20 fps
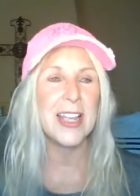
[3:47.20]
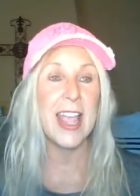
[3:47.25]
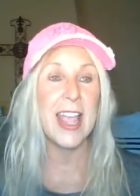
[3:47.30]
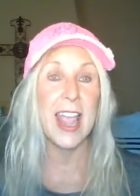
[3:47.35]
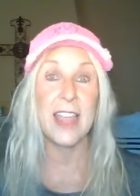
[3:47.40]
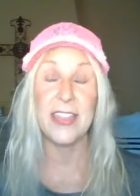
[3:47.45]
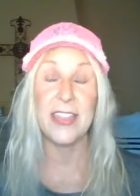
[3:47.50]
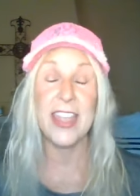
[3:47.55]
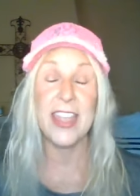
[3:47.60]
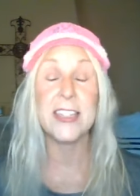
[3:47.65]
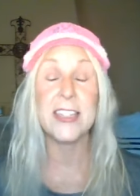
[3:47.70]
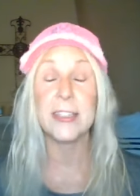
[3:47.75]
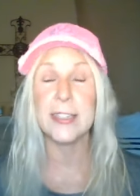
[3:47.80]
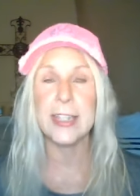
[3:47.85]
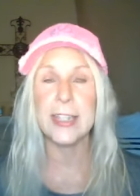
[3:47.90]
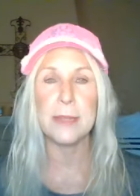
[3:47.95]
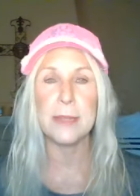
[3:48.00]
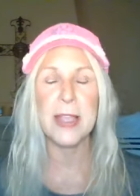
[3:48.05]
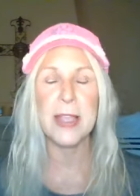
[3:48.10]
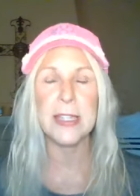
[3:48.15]
And they
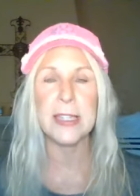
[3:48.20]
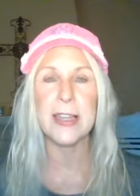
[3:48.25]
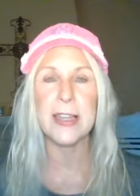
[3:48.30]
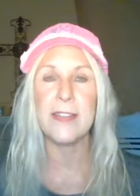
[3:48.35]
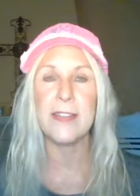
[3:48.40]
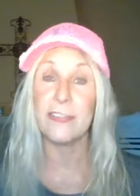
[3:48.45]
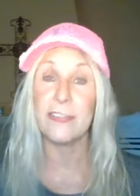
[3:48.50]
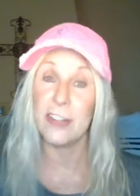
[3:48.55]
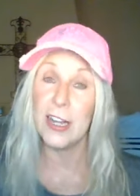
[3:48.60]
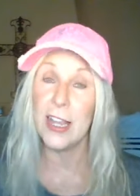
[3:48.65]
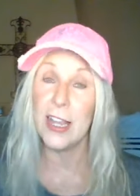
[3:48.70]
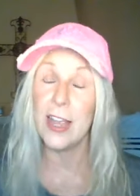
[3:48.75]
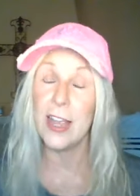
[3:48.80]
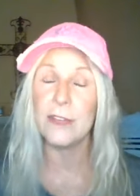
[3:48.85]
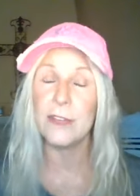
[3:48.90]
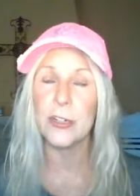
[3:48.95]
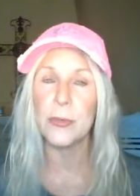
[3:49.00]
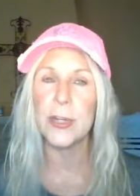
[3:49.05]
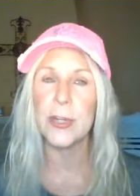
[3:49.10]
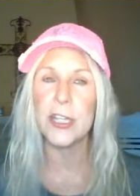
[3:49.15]
delete my stuff
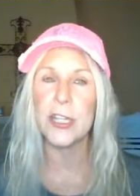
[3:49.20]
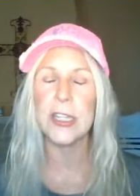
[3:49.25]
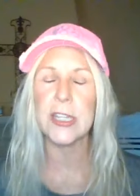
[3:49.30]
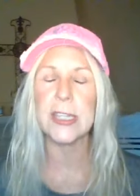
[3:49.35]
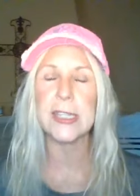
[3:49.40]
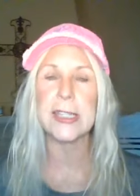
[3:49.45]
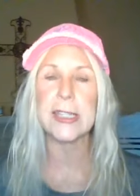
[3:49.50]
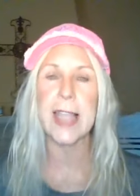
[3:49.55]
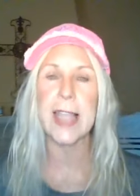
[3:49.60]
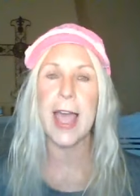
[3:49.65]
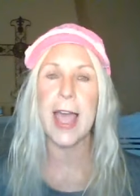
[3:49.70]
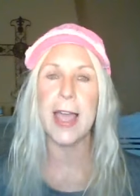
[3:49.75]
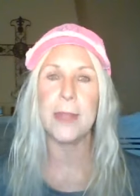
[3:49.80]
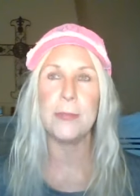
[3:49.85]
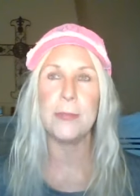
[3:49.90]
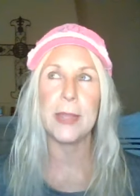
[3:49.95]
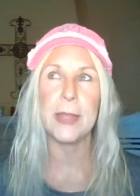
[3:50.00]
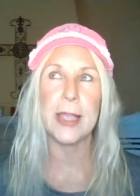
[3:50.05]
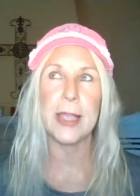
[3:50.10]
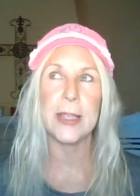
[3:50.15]
forever, which is
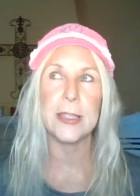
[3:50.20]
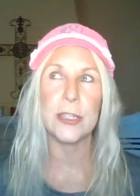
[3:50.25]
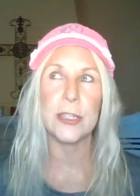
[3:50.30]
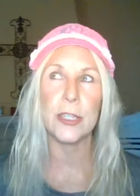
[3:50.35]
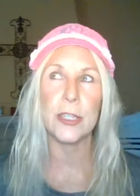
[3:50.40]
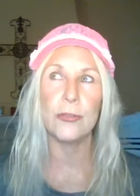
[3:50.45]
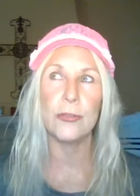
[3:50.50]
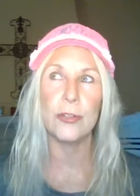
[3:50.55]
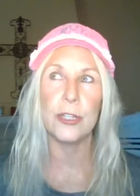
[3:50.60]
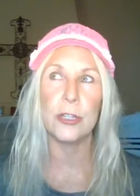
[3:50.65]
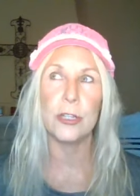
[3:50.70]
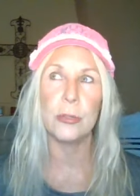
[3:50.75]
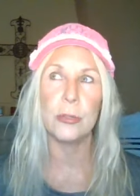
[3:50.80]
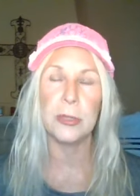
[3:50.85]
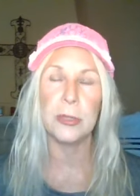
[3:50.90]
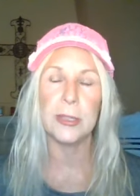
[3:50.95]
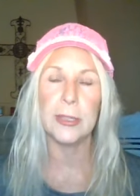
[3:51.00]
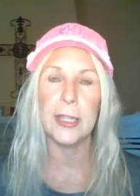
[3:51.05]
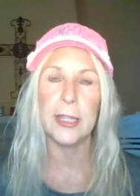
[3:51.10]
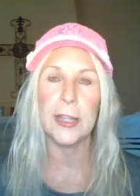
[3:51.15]
sad because YouTube
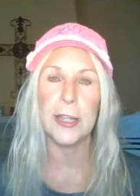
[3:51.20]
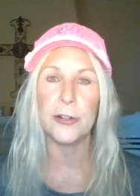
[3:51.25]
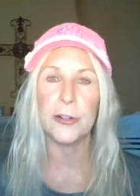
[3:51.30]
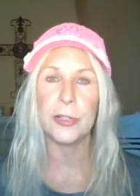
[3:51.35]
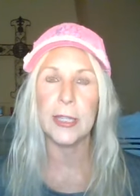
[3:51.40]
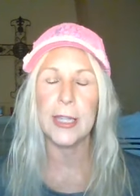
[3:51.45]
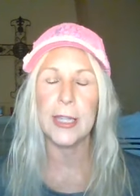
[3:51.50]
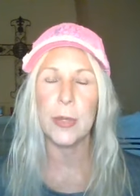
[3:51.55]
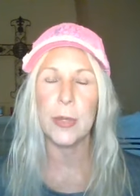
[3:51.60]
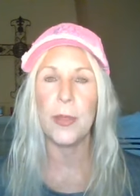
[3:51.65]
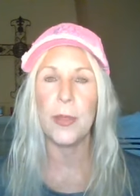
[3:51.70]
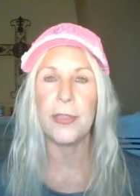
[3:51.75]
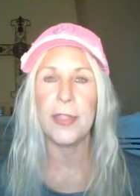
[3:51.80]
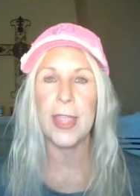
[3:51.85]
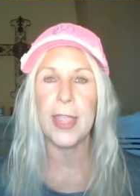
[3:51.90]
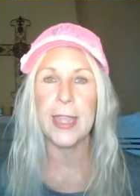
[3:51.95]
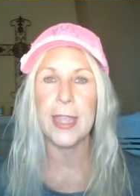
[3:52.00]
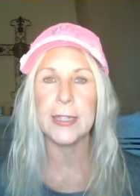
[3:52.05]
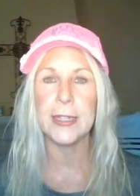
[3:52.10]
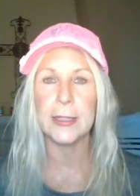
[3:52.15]
literally, when
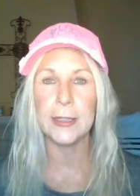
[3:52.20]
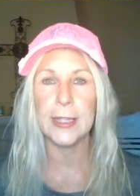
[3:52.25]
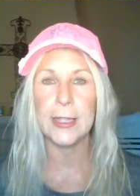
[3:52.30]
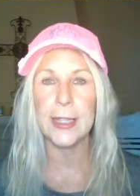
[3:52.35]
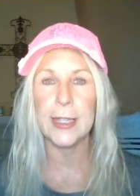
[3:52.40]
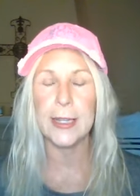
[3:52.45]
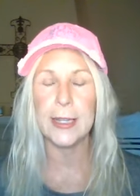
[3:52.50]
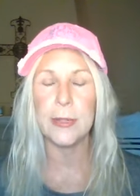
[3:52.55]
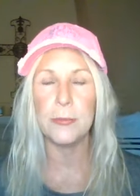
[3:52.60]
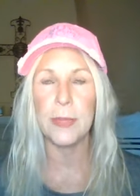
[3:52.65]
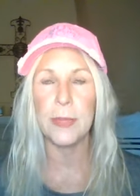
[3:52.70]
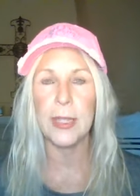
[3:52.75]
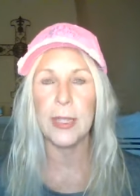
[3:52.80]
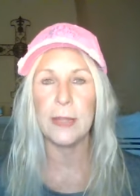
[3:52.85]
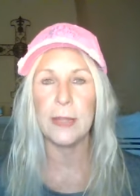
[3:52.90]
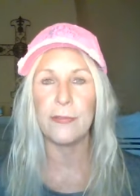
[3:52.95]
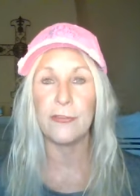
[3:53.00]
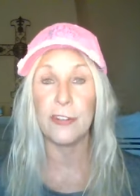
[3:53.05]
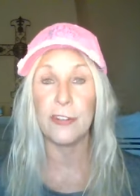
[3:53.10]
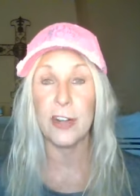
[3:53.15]
they deleted
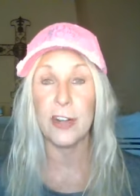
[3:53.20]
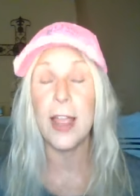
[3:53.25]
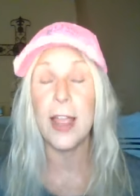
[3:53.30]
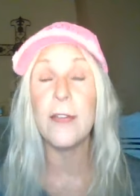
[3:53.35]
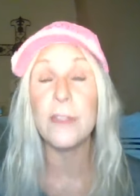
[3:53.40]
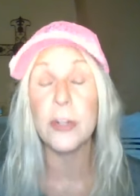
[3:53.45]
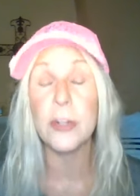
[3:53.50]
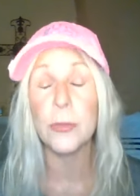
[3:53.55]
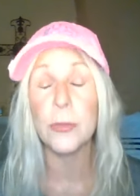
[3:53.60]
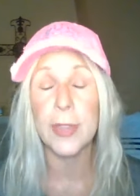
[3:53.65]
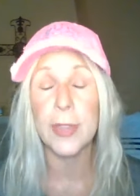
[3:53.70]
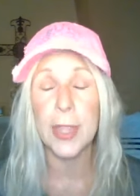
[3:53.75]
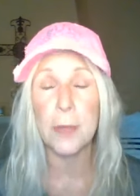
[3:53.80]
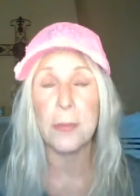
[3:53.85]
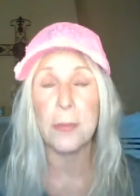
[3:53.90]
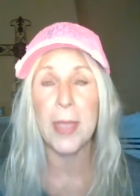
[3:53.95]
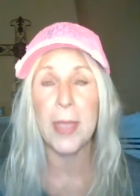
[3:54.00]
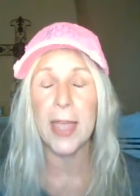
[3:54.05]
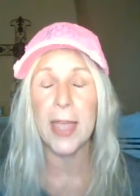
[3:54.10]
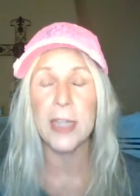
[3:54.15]
me forever, when they
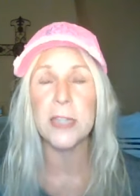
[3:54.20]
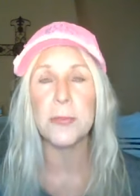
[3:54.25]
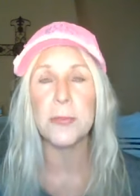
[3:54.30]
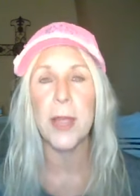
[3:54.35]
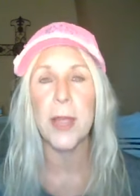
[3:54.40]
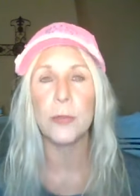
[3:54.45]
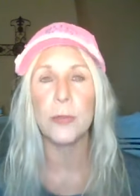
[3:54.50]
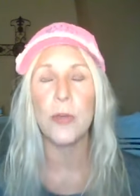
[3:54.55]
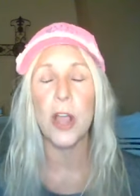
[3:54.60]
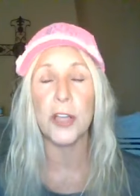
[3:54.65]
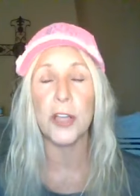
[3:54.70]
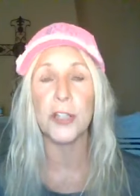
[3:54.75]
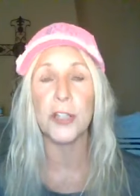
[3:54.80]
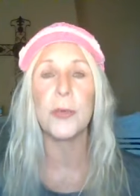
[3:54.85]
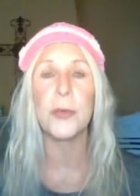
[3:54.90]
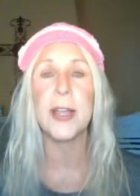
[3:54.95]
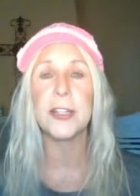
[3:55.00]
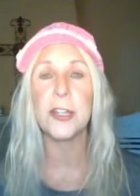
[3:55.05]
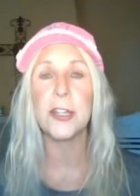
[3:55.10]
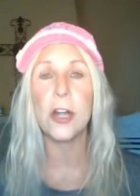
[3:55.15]
banned my Rock
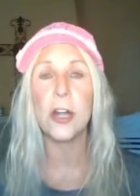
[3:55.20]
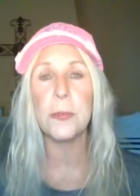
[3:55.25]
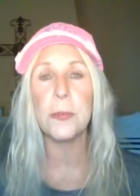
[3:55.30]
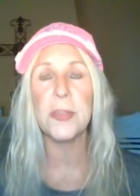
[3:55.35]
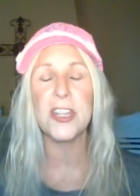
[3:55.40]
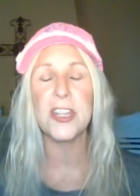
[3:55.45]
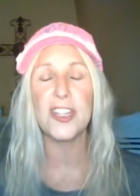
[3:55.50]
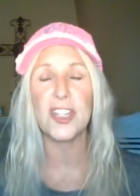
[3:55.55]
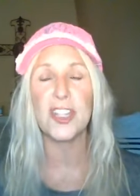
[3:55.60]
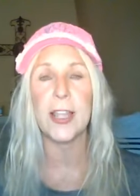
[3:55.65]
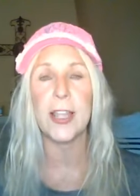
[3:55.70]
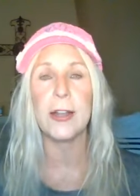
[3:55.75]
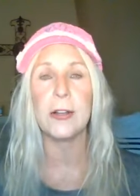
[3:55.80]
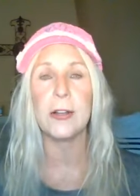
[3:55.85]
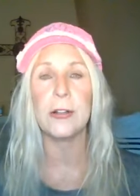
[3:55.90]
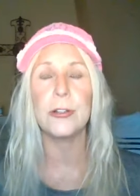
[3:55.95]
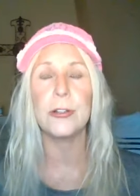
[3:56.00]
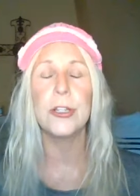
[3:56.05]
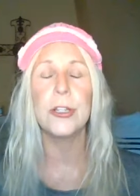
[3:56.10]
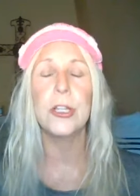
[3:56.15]
Your Red Carpet
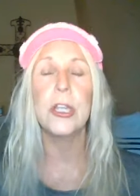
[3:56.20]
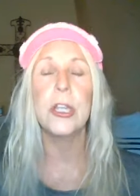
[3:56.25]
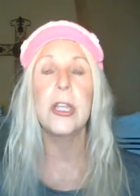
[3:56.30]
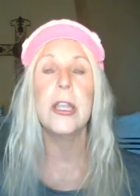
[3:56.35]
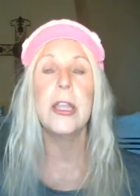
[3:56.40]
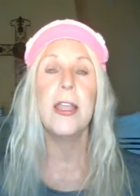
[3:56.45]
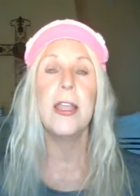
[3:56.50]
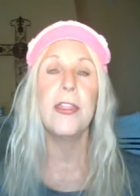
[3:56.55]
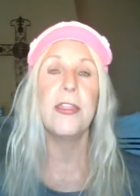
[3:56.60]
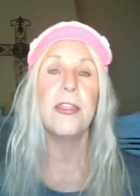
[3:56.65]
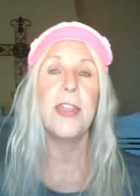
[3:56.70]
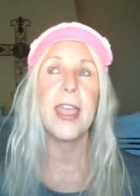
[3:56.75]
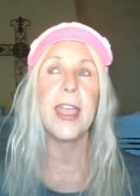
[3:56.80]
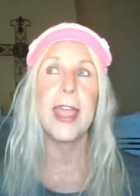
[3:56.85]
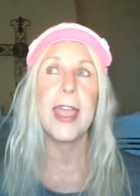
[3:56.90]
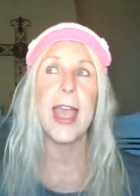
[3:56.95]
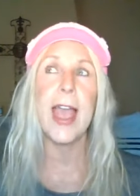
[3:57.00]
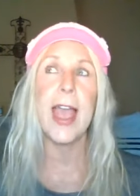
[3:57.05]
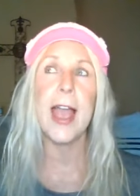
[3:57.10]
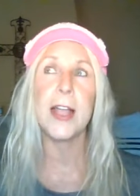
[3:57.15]
channel,
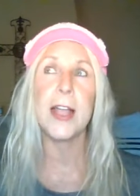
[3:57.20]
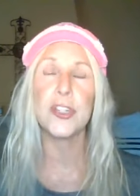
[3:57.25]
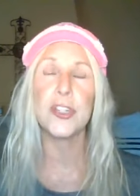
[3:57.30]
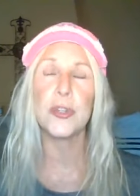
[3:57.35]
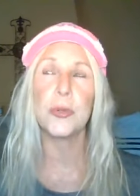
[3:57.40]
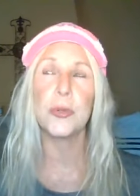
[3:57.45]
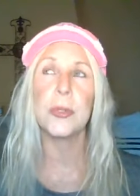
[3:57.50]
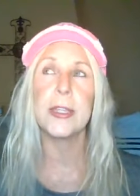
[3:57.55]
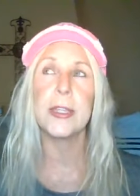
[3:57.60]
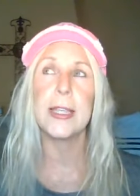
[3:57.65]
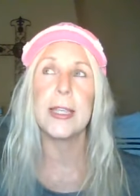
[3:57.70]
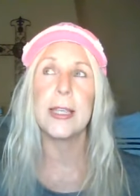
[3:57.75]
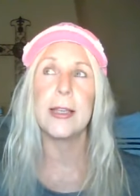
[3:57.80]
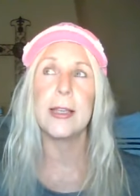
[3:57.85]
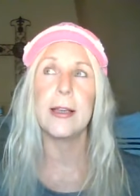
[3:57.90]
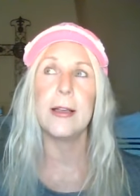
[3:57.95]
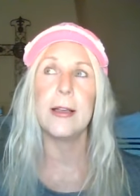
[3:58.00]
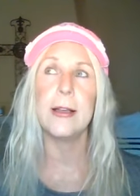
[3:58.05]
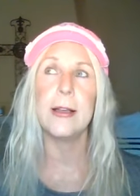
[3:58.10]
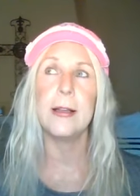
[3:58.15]
they
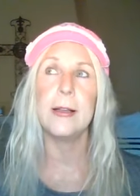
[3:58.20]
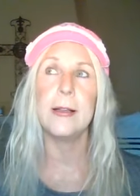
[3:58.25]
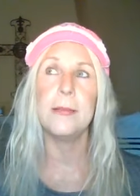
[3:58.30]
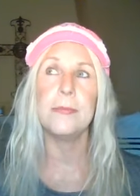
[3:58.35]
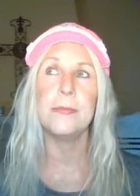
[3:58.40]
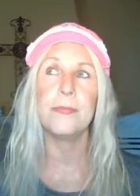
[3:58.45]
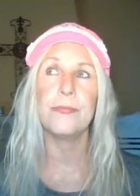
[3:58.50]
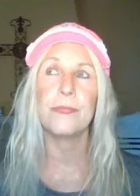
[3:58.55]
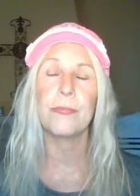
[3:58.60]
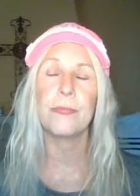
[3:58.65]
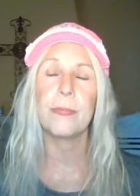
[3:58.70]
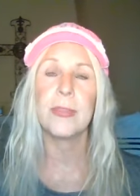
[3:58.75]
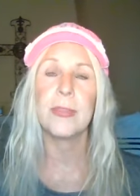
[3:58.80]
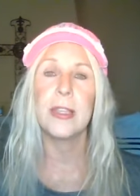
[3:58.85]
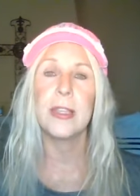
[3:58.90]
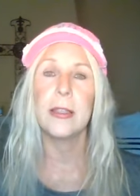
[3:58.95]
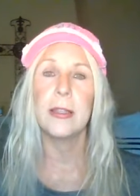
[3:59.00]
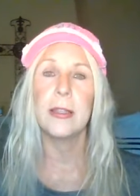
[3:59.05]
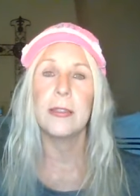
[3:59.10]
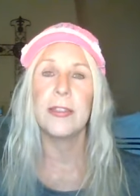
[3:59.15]
actually um,
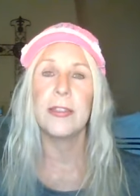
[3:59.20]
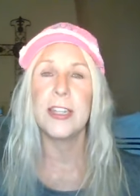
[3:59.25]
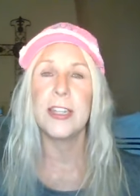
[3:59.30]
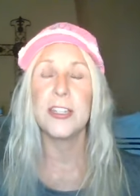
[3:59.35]
they